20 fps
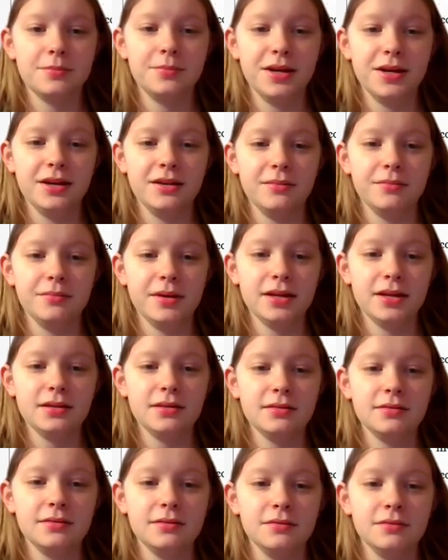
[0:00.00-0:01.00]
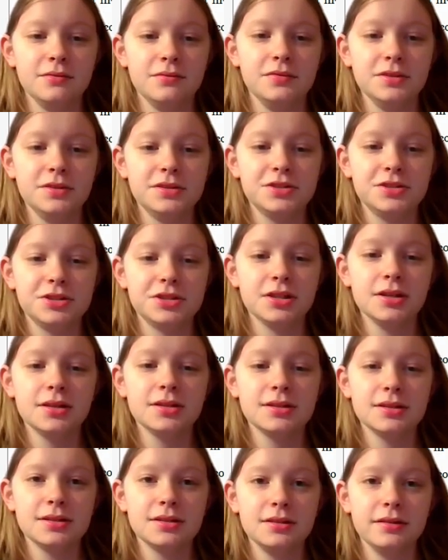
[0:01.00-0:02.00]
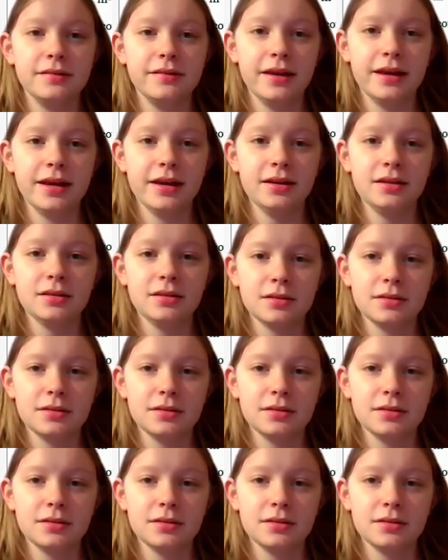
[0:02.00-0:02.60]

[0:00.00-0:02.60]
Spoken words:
be me ficha e.